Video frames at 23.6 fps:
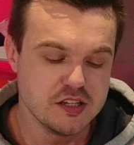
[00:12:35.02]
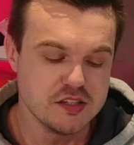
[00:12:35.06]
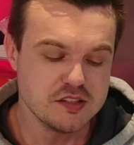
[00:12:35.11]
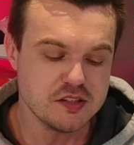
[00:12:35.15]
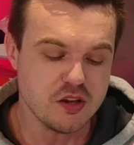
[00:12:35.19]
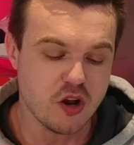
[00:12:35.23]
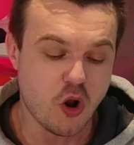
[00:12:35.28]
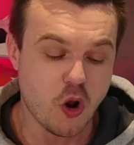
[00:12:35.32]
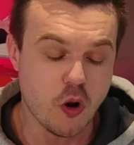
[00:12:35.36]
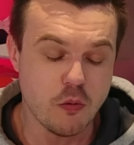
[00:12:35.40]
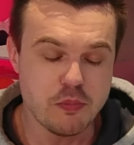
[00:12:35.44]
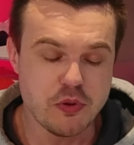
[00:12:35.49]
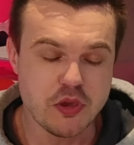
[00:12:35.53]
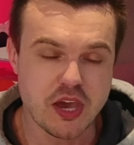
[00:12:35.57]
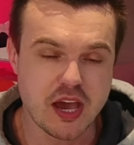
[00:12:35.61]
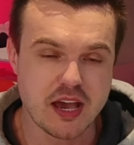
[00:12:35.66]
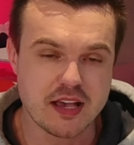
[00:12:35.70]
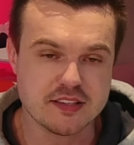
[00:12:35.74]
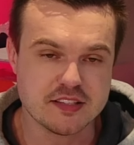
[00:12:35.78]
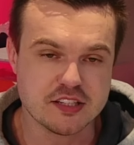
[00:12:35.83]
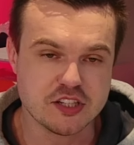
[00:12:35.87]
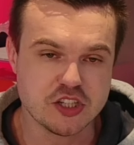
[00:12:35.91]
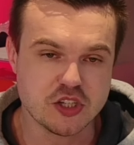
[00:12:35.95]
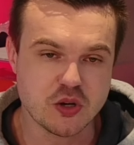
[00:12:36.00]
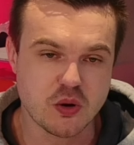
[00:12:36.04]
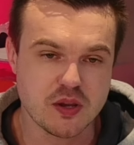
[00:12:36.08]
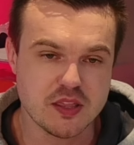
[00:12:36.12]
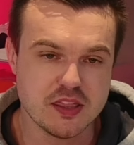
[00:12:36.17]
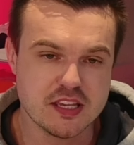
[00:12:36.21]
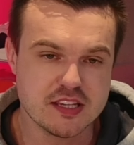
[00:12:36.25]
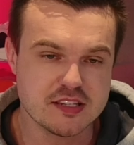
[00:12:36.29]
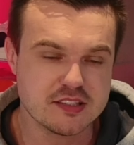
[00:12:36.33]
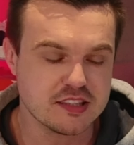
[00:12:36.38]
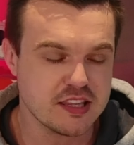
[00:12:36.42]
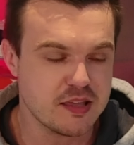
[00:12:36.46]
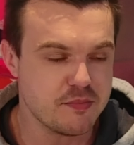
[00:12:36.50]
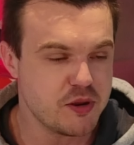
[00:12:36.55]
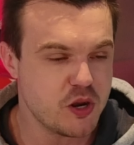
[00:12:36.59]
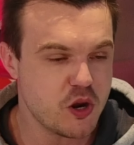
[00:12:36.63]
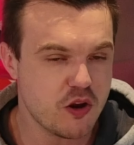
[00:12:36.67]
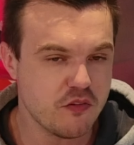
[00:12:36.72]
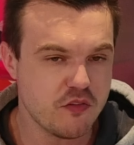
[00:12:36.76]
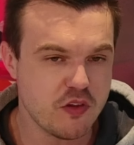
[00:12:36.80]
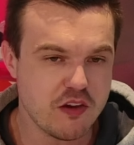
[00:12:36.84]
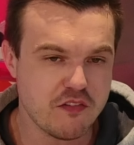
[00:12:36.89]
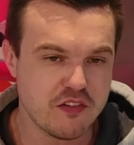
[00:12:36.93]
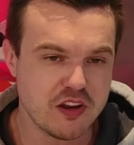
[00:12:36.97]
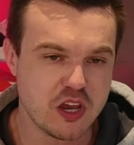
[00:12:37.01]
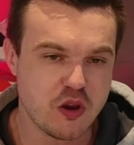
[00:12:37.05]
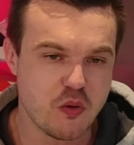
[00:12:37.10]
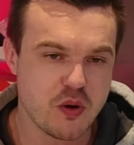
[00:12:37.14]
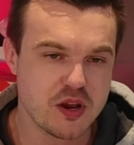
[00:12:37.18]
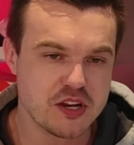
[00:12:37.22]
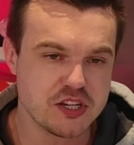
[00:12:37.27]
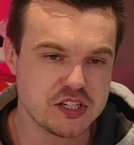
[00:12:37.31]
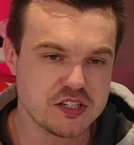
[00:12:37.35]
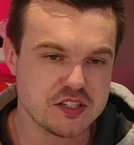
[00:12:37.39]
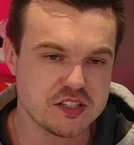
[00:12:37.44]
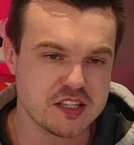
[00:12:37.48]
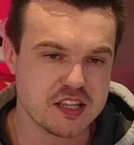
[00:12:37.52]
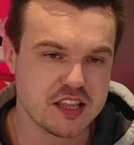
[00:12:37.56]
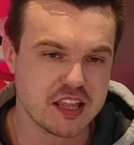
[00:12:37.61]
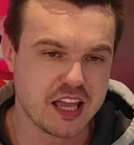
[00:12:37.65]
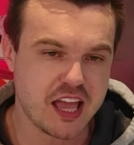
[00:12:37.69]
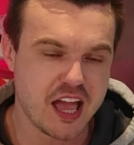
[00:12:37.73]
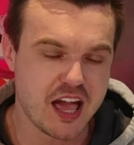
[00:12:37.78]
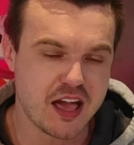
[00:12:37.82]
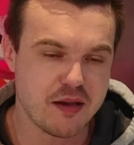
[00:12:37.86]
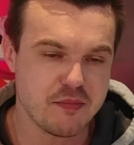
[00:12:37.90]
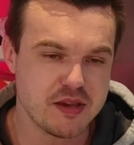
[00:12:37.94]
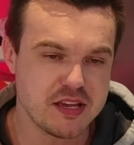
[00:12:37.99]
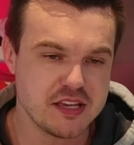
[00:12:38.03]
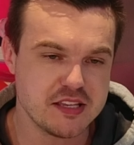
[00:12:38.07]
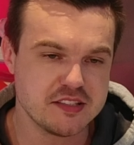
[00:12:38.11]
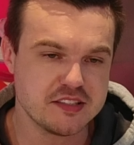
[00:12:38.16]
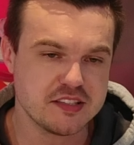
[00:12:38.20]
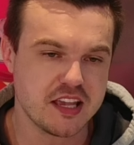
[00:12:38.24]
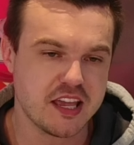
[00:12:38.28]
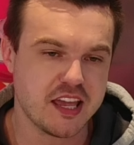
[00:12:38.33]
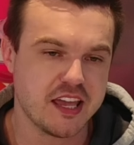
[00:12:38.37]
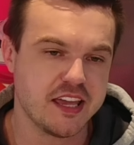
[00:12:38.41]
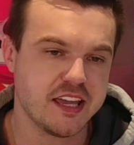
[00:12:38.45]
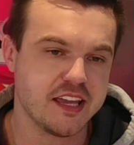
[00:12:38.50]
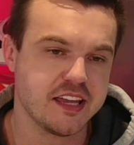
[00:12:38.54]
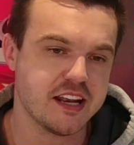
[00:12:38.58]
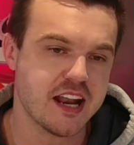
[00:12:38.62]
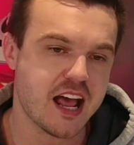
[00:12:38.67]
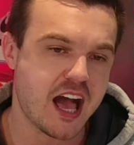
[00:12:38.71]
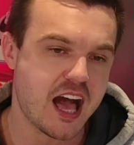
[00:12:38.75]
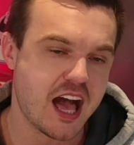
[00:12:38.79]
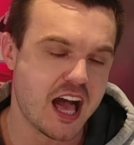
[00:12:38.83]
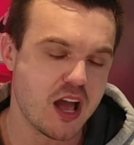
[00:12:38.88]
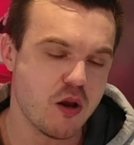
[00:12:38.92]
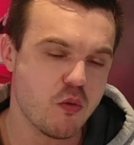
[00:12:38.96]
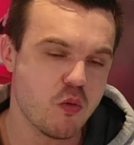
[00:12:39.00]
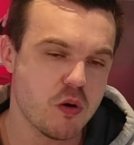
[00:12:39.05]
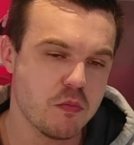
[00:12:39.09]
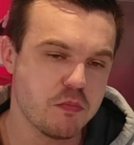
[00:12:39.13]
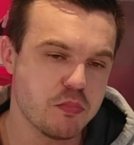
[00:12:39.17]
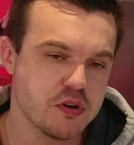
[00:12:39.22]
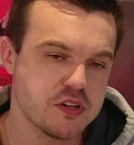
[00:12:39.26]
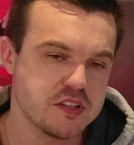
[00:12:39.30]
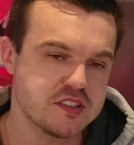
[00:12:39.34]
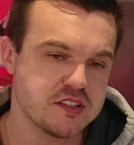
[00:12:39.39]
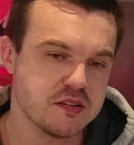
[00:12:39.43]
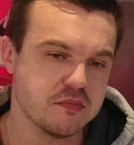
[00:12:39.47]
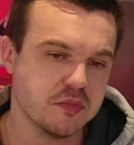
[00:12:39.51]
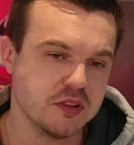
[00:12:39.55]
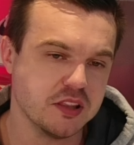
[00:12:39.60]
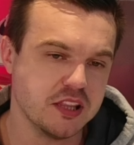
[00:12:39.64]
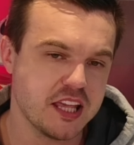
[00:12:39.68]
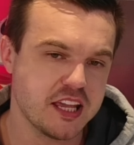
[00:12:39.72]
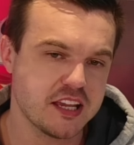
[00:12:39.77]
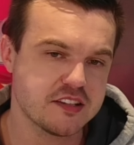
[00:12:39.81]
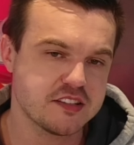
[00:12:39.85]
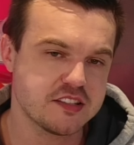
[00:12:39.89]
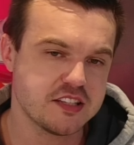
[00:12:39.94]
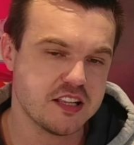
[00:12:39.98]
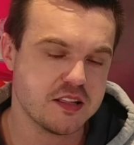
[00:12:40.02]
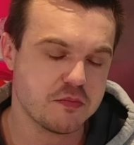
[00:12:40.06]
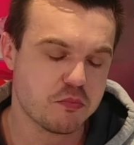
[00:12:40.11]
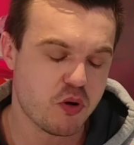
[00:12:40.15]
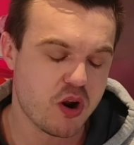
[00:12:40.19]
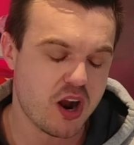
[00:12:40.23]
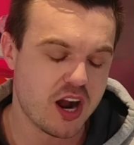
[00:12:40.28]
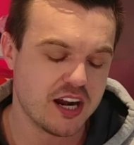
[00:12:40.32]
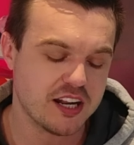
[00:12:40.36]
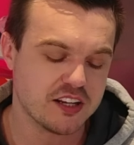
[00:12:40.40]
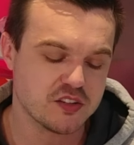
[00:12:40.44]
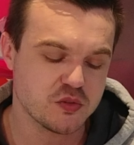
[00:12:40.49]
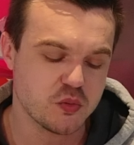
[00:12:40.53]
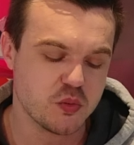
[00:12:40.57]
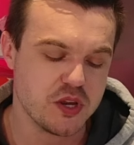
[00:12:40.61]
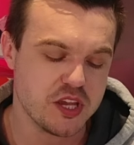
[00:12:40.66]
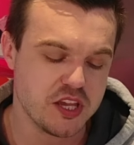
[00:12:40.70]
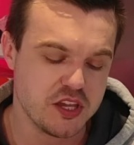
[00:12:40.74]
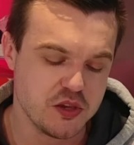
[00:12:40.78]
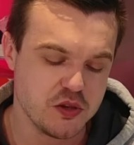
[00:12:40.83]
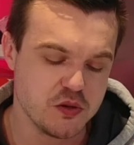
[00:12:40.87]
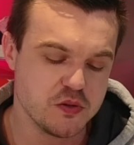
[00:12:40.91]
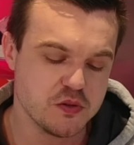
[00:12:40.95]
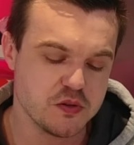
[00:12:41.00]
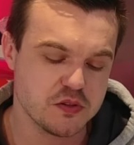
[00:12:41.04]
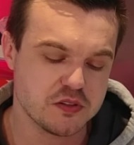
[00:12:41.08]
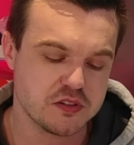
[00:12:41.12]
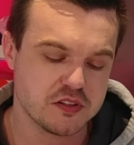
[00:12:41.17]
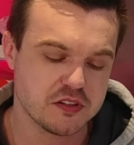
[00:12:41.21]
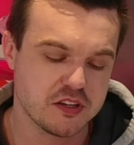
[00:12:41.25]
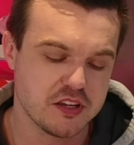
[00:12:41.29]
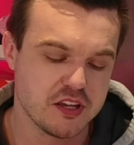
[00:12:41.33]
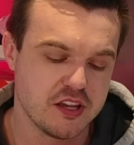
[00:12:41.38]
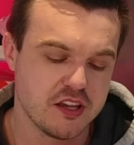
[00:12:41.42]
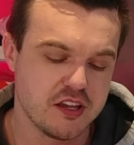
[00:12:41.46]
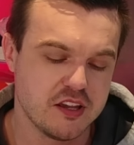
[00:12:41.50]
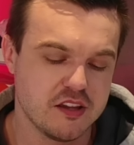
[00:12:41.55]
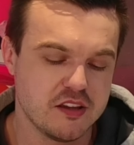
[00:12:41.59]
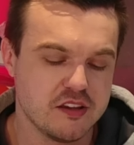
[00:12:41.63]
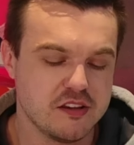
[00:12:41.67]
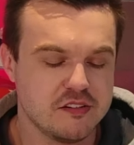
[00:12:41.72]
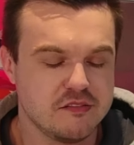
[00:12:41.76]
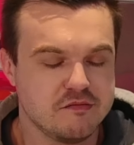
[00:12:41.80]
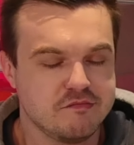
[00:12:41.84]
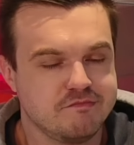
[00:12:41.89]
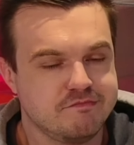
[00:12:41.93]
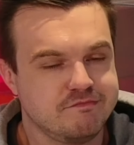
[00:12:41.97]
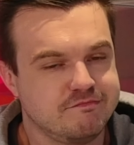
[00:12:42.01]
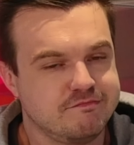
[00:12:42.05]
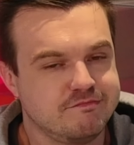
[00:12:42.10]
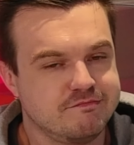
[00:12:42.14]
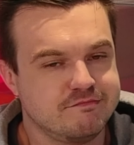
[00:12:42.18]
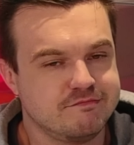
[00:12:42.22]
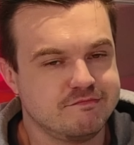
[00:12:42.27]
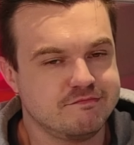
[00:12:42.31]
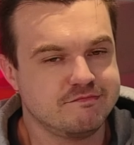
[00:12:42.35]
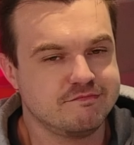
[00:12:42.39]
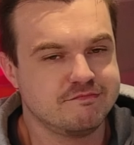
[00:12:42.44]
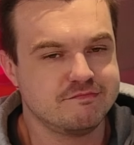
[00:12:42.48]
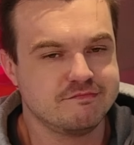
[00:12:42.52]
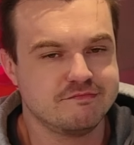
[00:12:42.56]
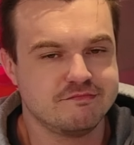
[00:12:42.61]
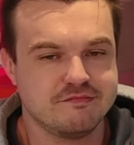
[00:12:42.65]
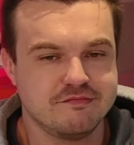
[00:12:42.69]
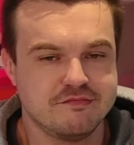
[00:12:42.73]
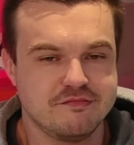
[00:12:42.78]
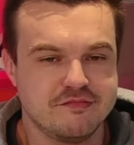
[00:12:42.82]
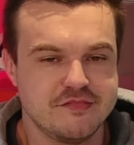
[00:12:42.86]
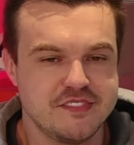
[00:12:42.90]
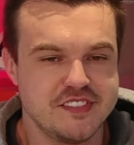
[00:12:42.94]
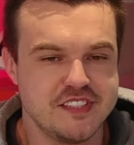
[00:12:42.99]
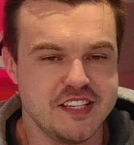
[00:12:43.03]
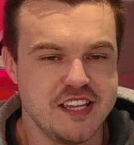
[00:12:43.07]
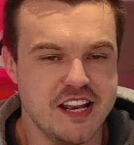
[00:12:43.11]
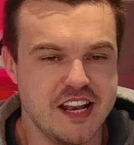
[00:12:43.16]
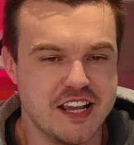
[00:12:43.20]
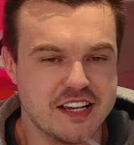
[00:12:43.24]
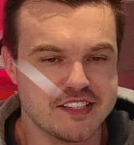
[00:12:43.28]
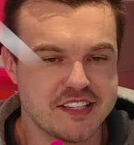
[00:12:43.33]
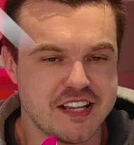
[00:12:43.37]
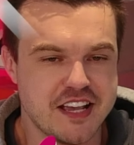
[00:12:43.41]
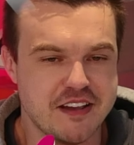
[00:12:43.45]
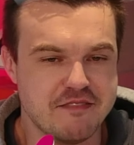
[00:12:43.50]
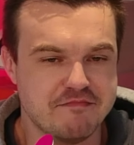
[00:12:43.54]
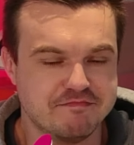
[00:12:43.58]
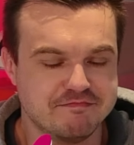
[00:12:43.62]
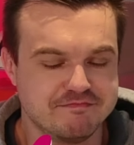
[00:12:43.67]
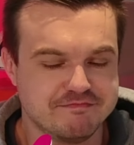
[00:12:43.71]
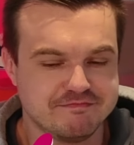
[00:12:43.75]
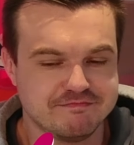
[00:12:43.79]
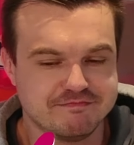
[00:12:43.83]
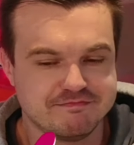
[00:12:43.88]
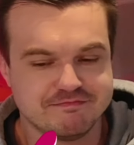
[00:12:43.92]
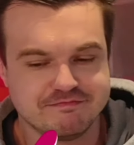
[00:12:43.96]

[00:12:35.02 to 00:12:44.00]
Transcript: So I hope you guys enjoyed this. Let me know if you have any questions in the comments, and I will put some links to the products we used. See you next time.